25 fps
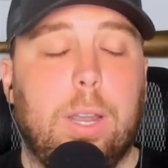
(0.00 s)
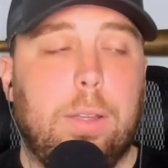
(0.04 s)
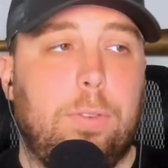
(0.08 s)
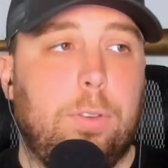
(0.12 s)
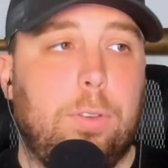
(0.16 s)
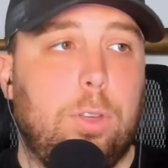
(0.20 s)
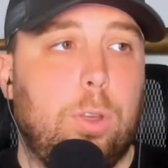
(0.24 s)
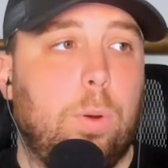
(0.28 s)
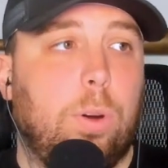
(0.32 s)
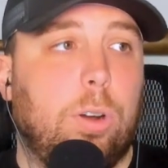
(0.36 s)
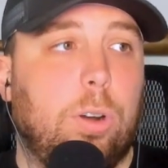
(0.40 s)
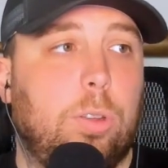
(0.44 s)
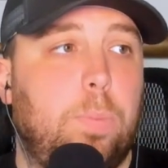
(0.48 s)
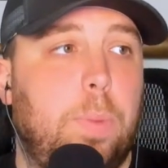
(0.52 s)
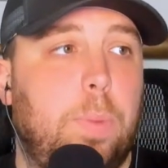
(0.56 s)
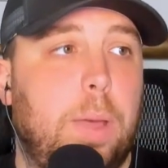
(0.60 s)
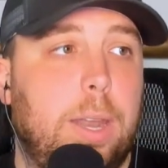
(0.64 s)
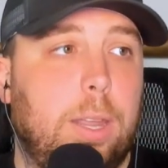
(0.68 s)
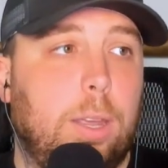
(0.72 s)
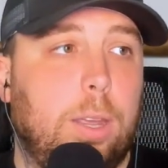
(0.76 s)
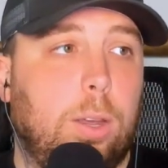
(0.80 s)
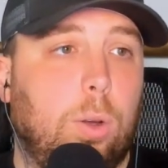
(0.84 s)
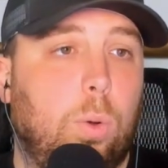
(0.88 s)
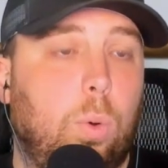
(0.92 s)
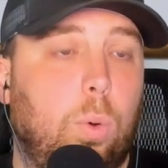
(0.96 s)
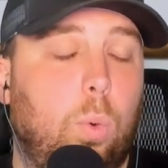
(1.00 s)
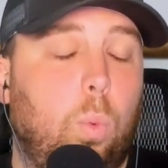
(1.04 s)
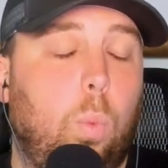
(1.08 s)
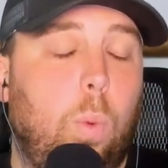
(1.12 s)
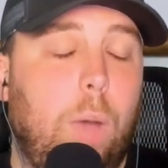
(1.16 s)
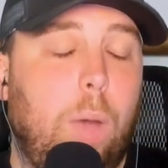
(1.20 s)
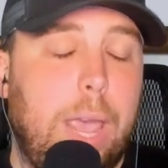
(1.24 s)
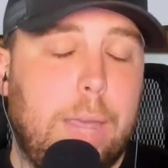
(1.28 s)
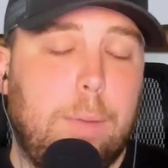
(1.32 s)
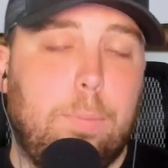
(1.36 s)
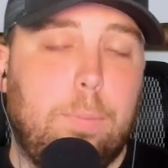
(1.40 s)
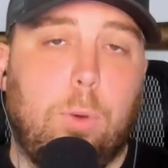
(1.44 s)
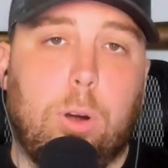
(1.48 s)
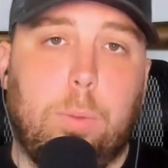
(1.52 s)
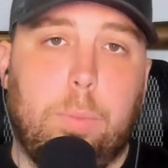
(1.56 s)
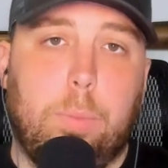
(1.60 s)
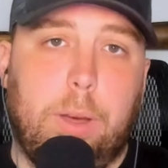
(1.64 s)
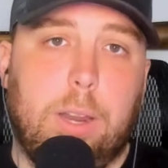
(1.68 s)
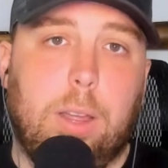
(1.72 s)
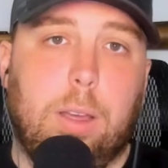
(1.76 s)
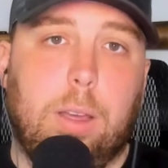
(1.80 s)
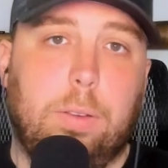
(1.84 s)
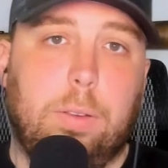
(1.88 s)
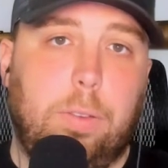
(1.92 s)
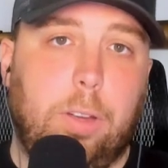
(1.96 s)
If you are spending way more
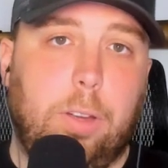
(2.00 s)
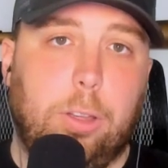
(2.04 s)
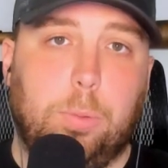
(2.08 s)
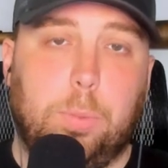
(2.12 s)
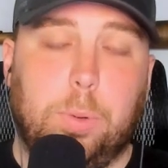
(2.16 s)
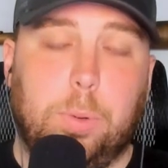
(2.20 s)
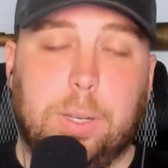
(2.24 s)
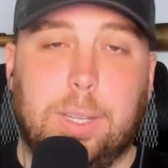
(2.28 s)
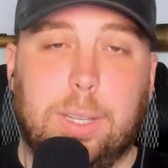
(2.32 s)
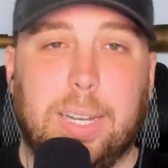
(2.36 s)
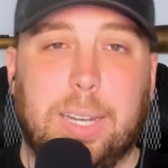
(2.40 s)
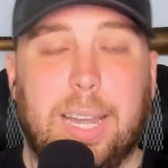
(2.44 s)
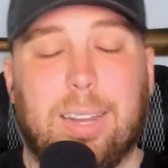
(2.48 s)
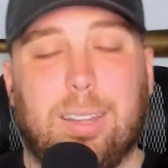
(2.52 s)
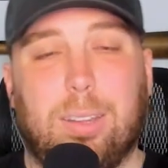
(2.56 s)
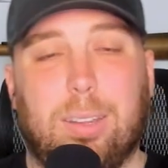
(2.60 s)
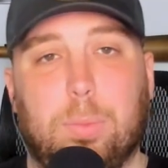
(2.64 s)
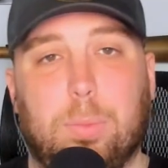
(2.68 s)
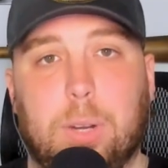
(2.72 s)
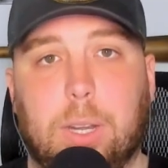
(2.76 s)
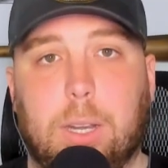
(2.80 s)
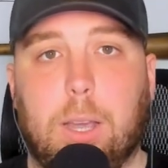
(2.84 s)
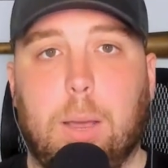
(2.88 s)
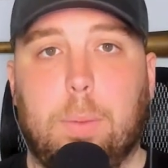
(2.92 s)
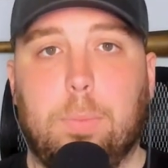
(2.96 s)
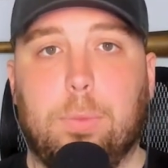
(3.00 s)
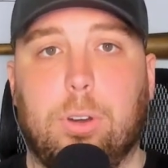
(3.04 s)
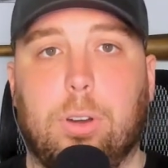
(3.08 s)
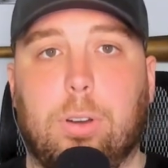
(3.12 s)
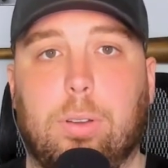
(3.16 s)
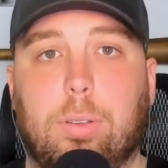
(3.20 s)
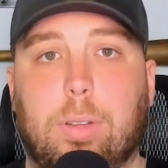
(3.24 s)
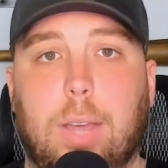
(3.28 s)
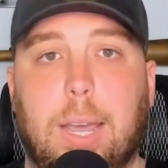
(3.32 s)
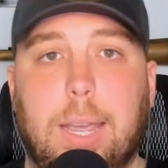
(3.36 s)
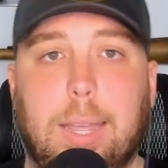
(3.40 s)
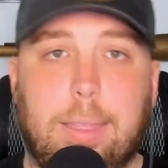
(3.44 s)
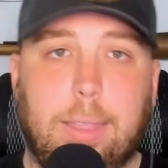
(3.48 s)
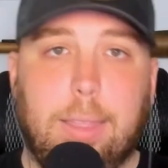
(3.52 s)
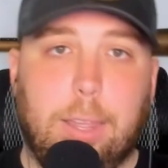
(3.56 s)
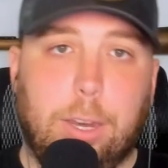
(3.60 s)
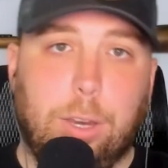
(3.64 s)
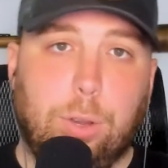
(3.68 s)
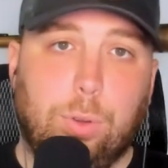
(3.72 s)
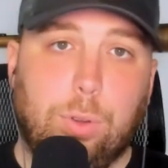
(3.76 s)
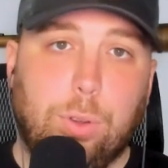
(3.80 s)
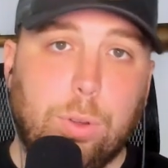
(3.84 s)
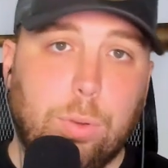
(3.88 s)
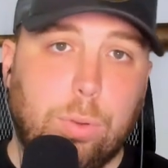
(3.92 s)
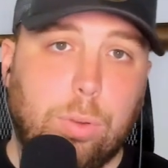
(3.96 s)
money on Facebook to get someone to come to your site than
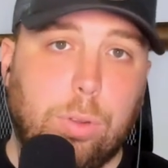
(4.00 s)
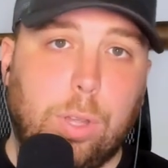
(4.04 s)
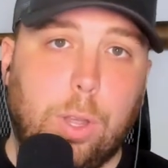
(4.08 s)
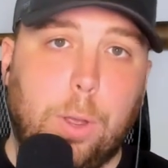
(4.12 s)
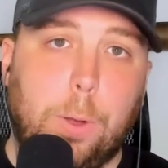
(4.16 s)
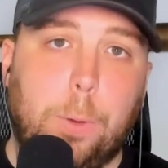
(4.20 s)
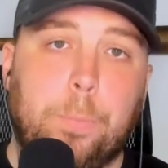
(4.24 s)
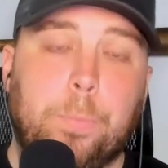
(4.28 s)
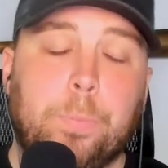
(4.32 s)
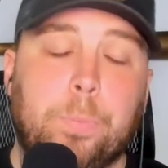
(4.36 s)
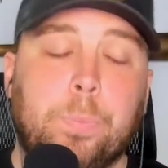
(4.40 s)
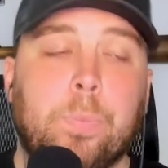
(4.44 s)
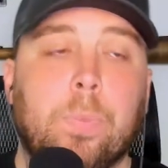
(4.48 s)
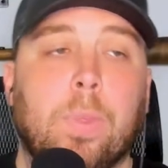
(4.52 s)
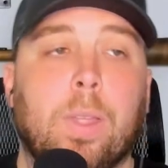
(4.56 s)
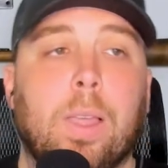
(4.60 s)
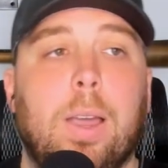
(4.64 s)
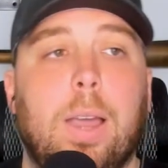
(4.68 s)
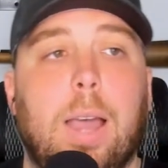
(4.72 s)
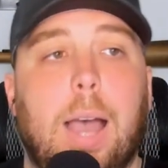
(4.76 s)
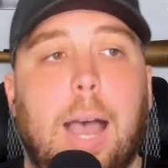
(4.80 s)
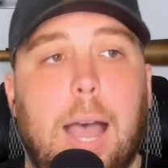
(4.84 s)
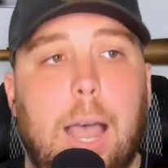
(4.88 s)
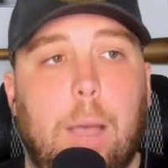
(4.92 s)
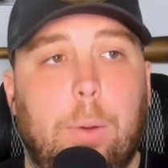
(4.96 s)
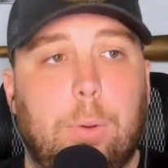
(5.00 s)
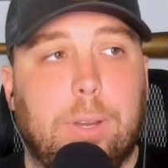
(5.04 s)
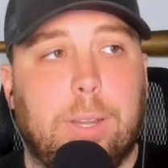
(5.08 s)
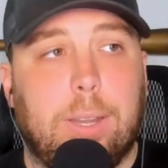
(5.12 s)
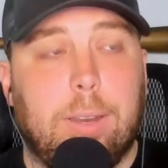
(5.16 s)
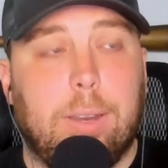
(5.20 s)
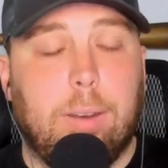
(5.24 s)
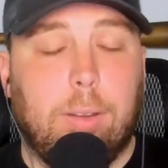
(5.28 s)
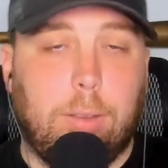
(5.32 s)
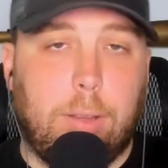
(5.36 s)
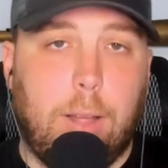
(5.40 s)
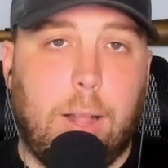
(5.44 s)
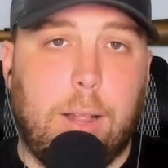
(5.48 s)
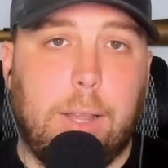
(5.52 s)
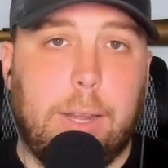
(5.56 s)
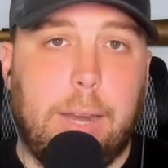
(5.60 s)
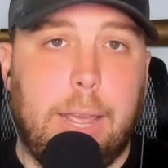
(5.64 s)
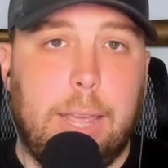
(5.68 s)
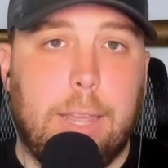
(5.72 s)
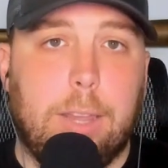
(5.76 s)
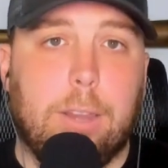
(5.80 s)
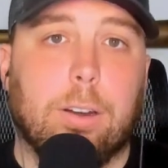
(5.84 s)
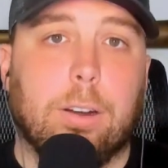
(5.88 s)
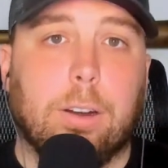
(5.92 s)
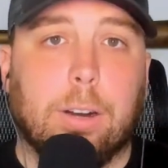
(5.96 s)
you used to, I would
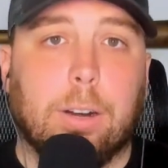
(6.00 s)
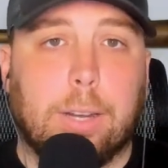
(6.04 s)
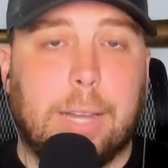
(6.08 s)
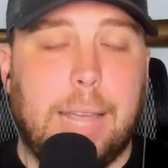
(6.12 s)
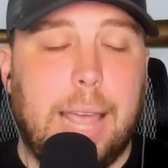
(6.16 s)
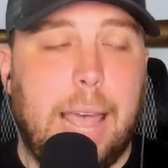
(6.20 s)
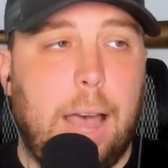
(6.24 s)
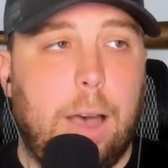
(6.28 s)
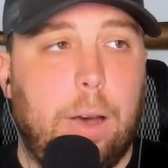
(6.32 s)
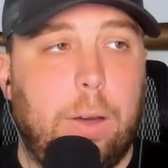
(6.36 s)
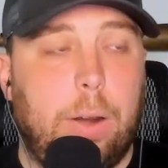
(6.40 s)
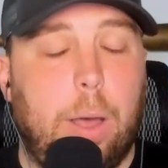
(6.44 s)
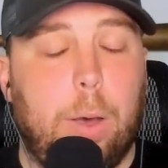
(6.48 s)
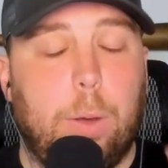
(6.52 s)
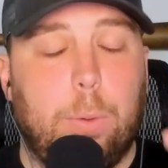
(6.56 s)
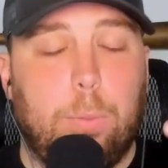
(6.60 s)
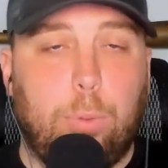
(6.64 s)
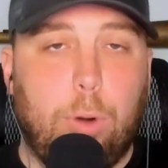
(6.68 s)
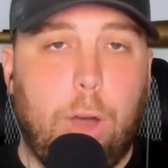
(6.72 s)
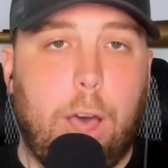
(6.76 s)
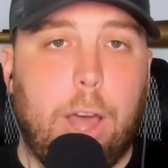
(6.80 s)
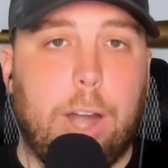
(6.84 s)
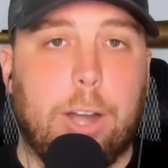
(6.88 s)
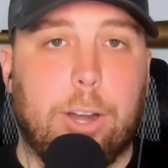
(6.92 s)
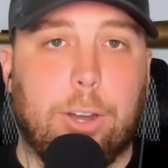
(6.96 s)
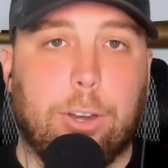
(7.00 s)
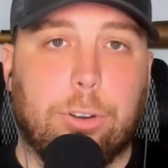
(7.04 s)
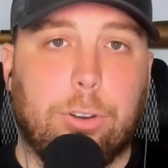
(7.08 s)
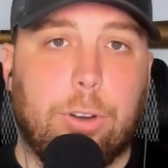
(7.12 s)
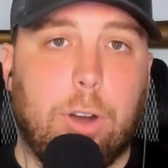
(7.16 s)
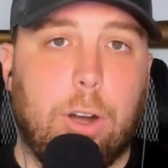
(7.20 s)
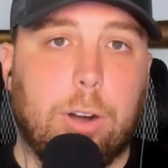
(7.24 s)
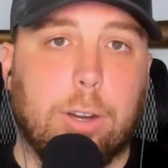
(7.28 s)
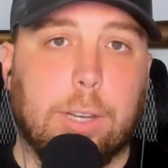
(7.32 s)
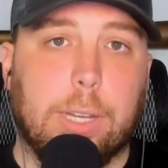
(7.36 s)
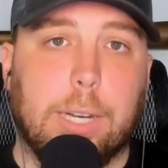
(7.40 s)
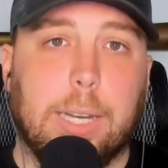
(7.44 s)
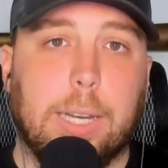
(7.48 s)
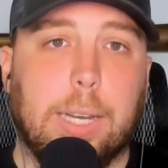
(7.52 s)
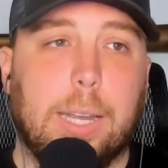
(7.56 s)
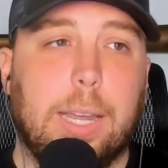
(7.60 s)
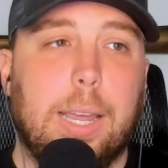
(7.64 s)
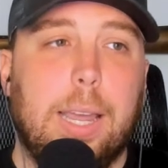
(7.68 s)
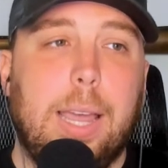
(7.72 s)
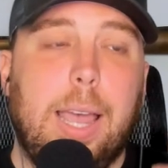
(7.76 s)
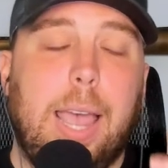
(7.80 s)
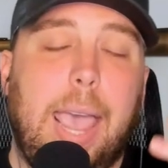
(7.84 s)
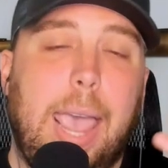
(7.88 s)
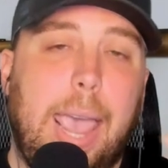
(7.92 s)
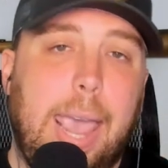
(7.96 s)
consolidate your account, I would broaden your targeting,
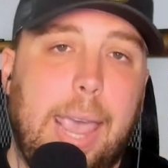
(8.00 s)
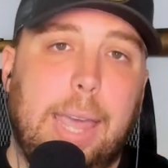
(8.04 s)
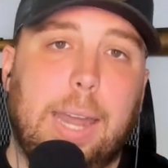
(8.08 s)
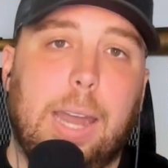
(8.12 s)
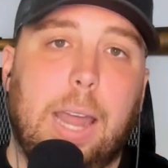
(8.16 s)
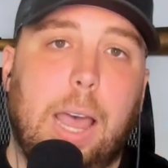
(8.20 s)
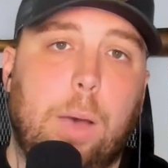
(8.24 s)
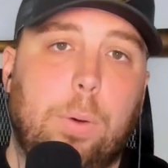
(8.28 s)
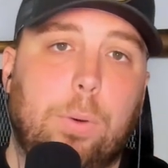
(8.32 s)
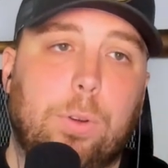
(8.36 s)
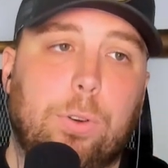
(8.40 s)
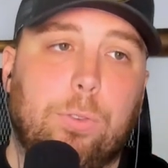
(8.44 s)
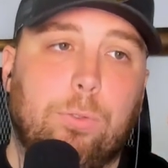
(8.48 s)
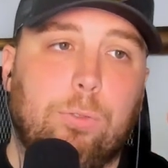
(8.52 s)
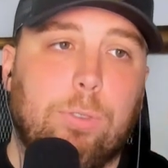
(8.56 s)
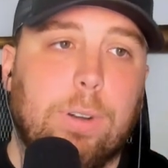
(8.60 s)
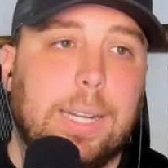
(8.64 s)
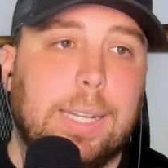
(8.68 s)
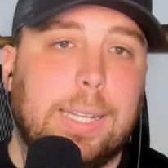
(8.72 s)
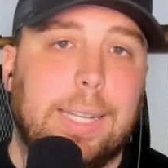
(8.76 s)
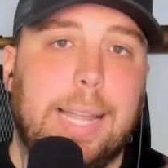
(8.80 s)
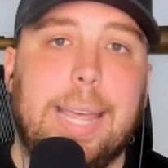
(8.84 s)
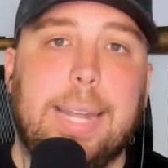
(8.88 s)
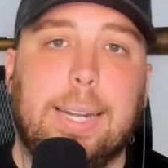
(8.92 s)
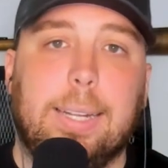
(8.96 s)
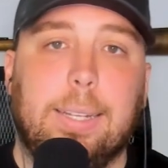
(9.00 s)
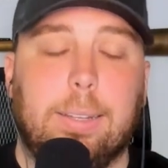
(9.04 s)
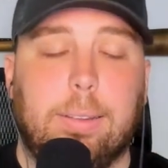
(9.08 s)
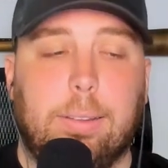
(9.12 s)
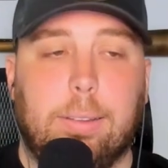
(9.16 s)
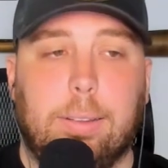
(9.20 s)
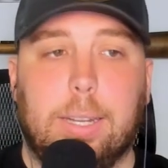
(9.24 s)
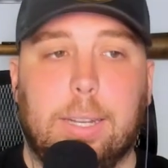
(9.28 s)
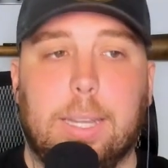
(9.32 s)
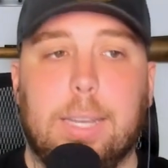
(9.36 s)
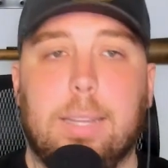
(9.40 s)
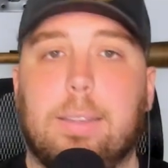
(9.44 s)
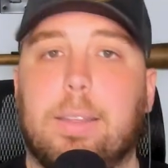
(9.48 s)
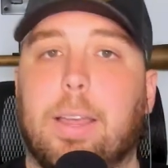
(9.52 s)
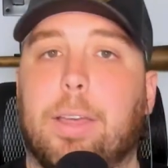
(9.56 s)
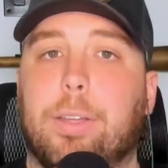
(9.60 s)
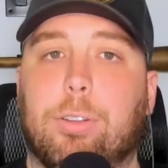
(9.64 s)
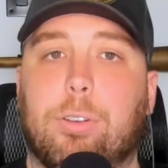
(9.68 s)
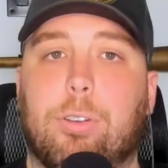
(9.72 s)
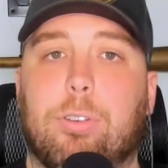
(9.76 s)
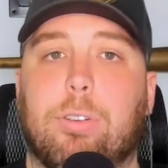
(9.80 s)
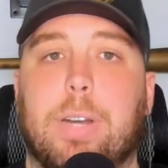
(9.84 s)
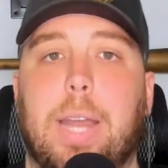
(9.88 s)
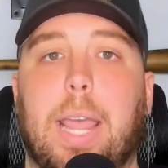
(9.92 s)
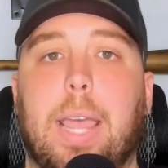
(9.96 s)
and I would relentlessly test
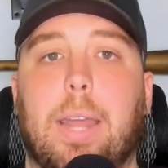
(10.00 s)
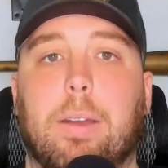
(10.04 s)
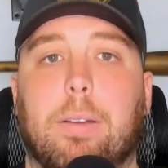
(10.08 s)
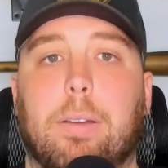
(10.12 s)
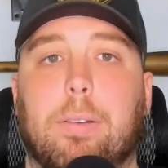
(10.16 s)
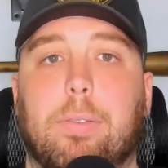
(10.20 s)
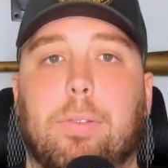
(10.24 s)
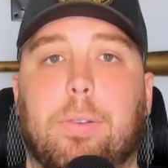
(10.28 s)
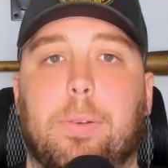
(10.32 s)
creative.